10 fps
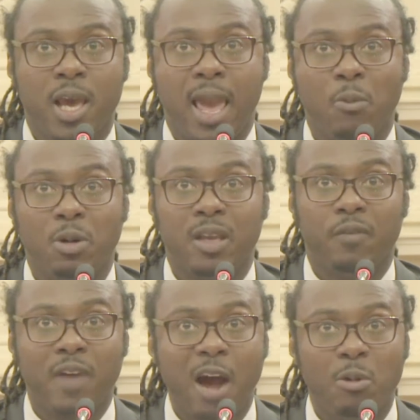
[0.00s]
and what they
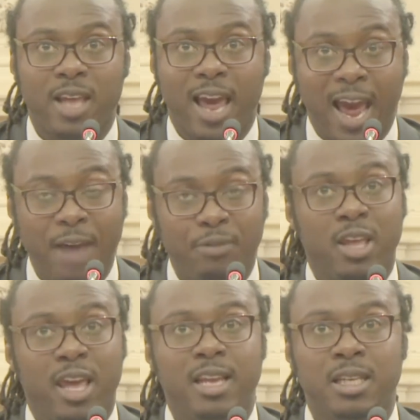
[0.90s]
found was after
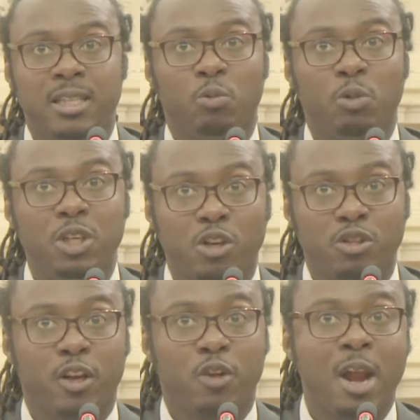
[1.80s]
they did the research
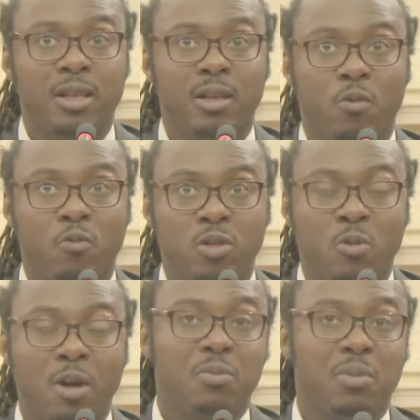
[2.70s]
and created the
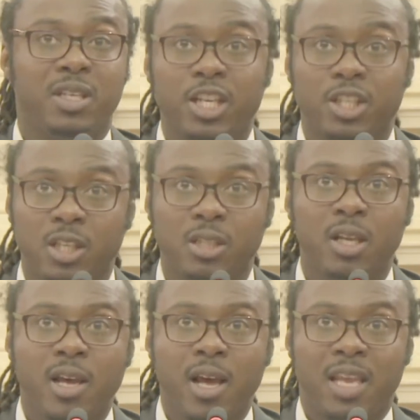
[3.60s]
recommendations,
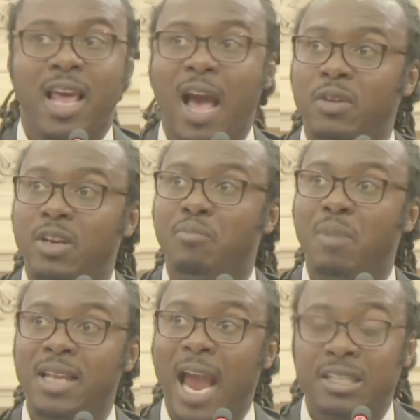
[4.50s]
they didn't have enough
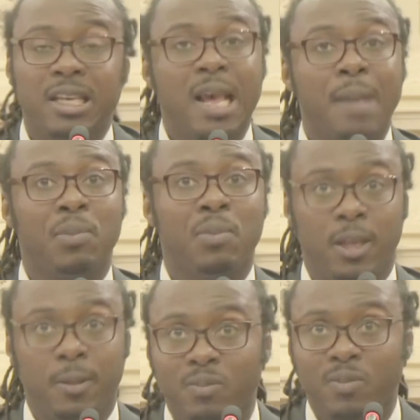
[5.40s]
money to actually implement
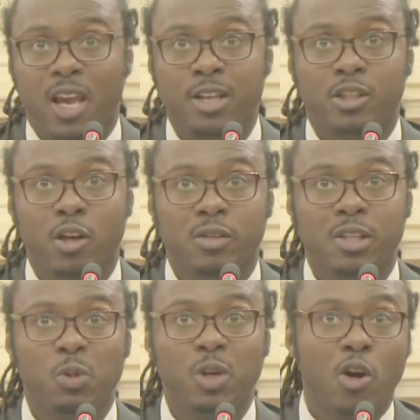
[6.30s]
it. And so since
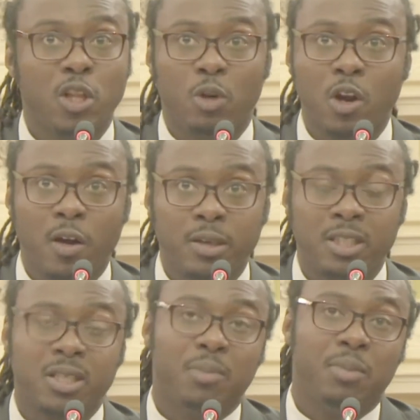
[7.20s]
we know that
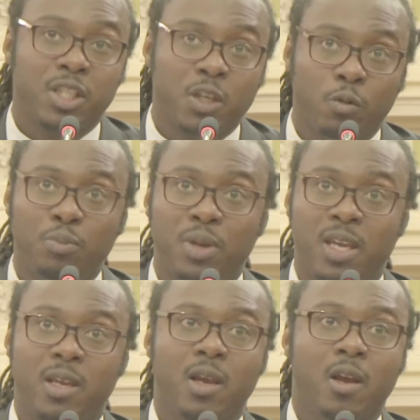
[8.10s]
this commission will
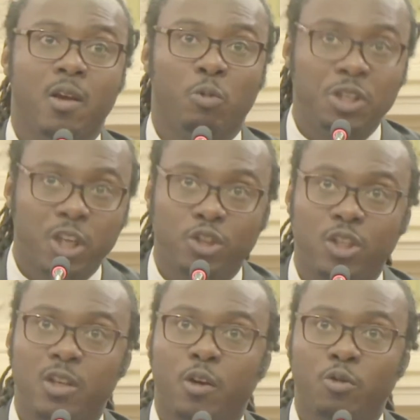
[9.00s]
be
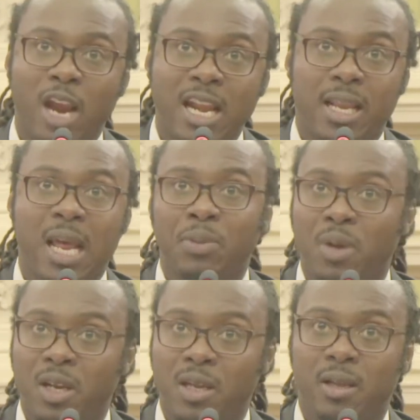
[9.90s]
researching, creating, and
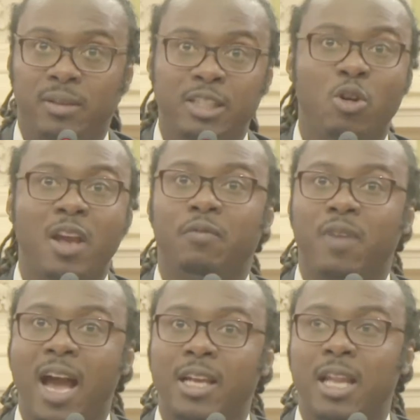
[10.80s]
implementing, let's go ahead and
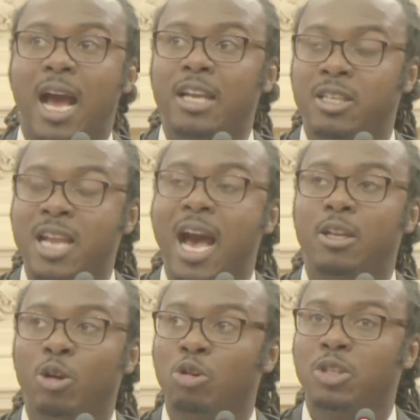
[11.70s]
find
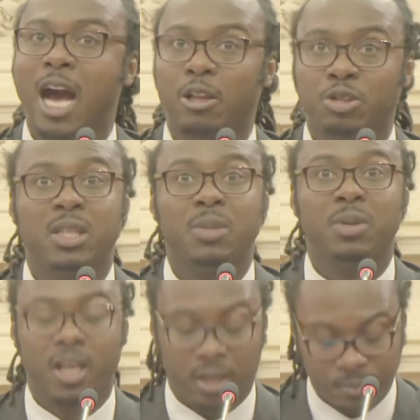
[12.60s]
non-local dollars in the
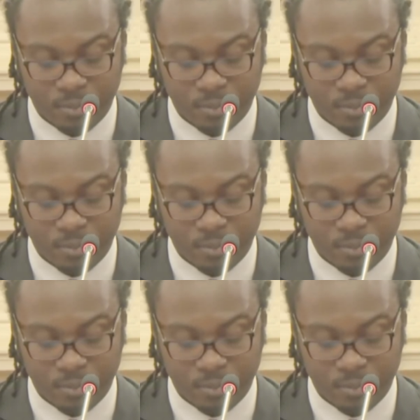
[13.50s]
beginning.